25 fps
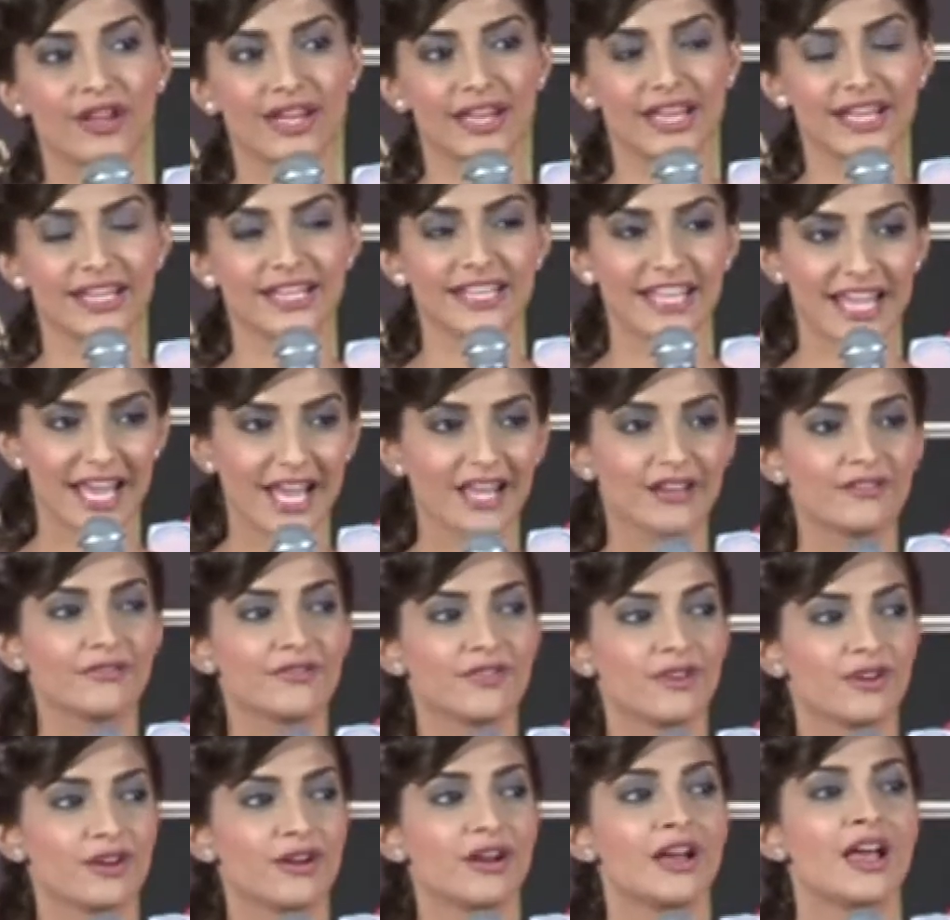in Cannes
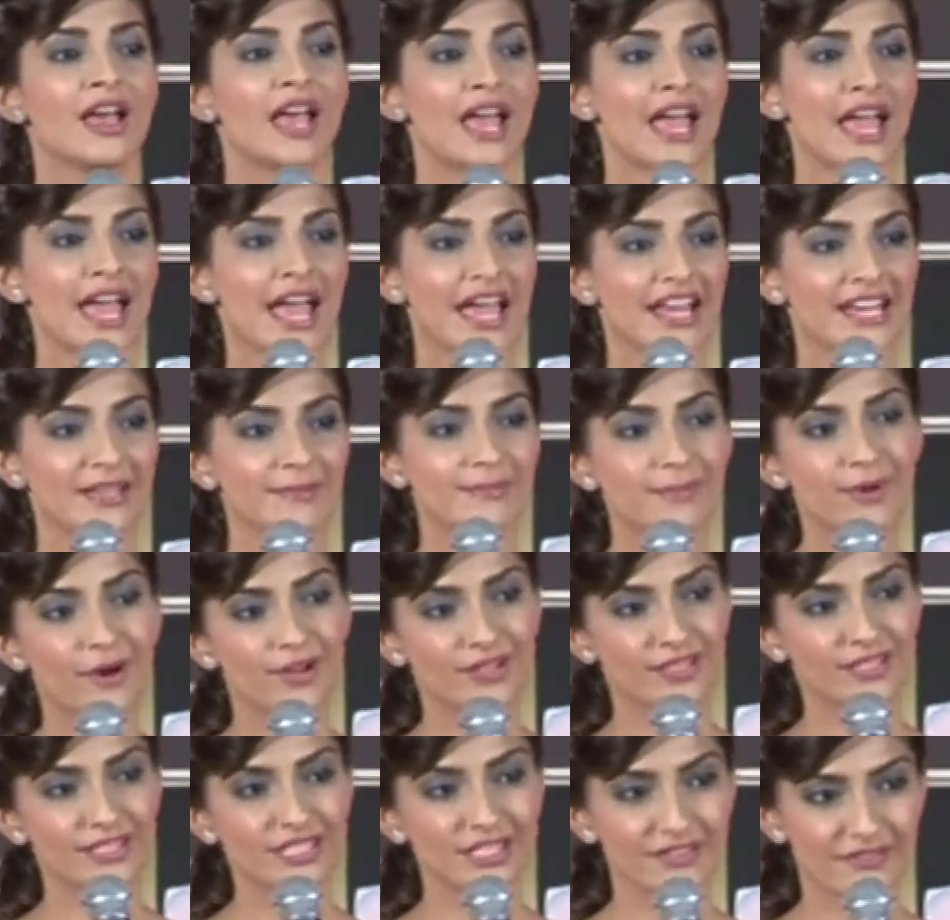for an
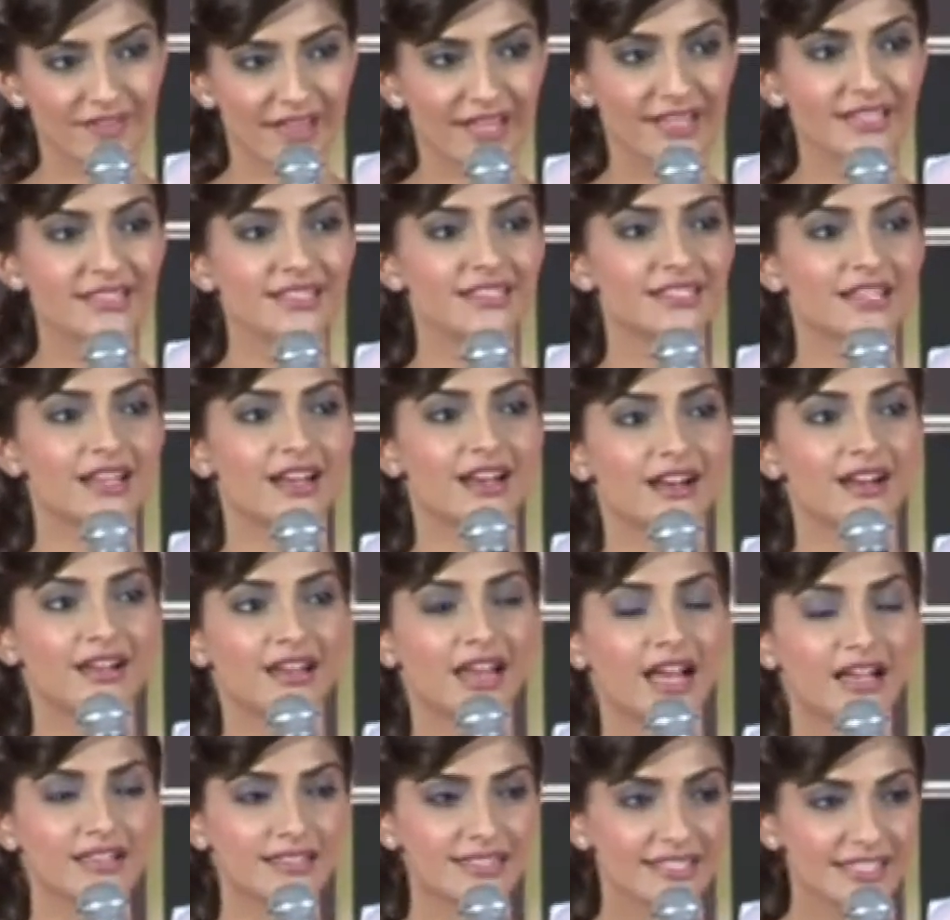important event.
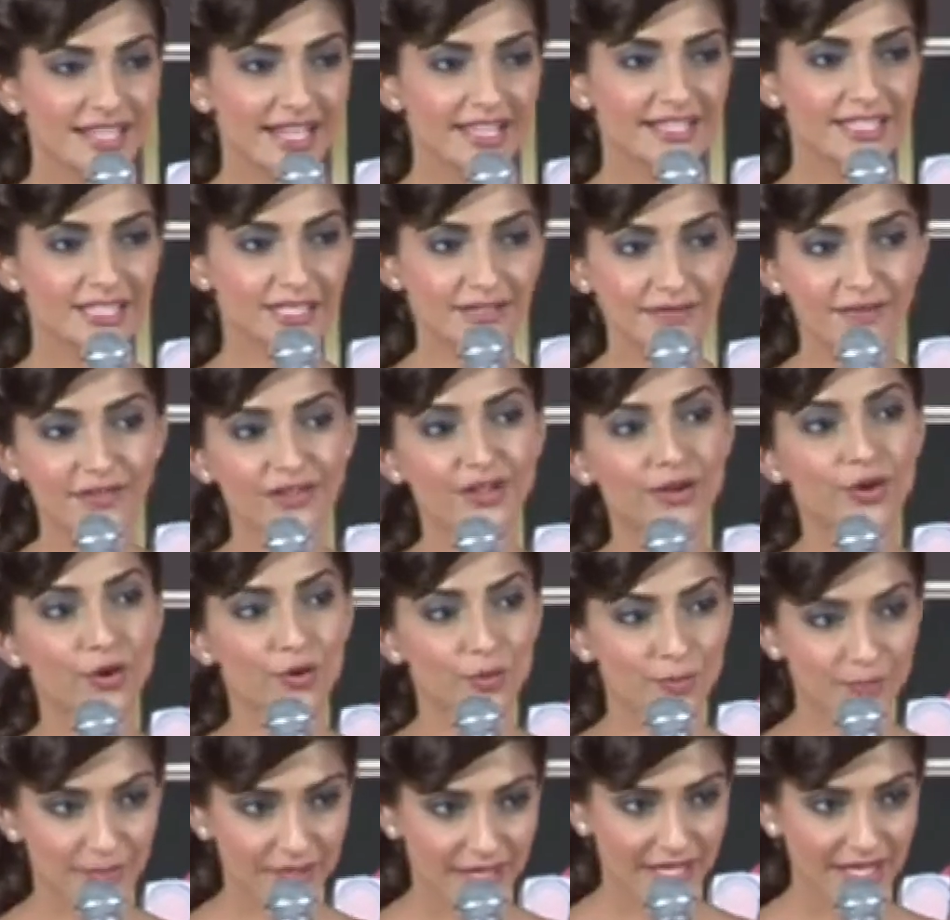Last year I did it for the
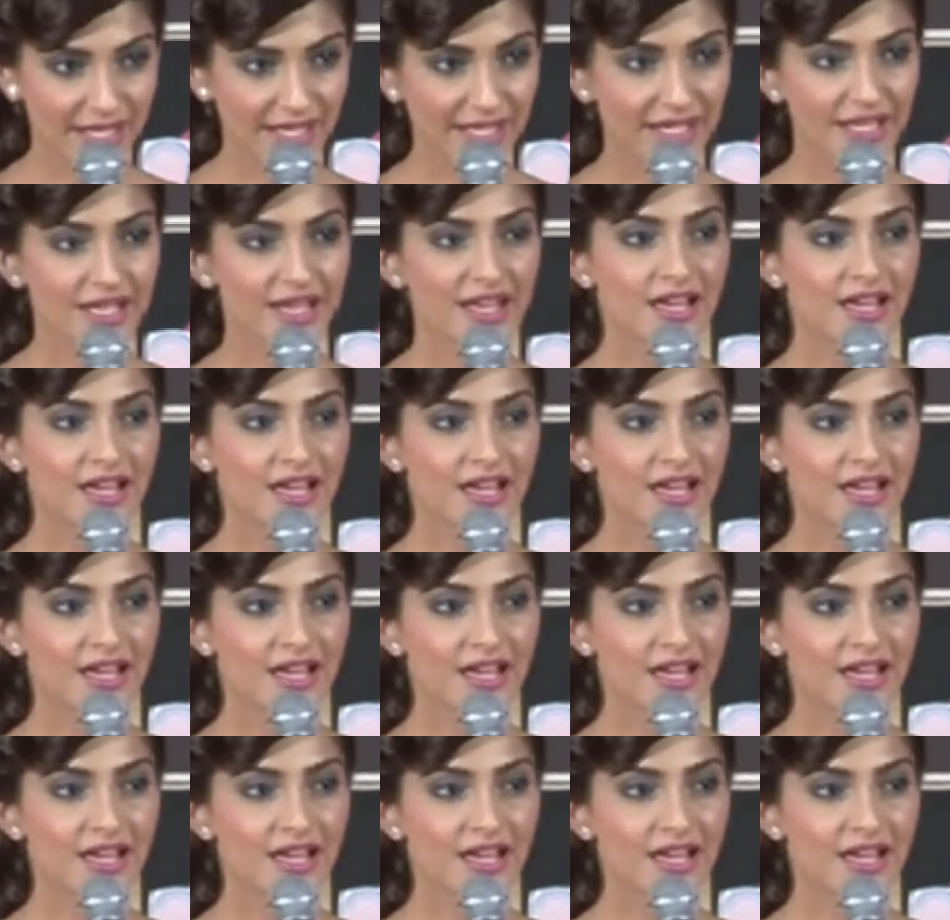opening.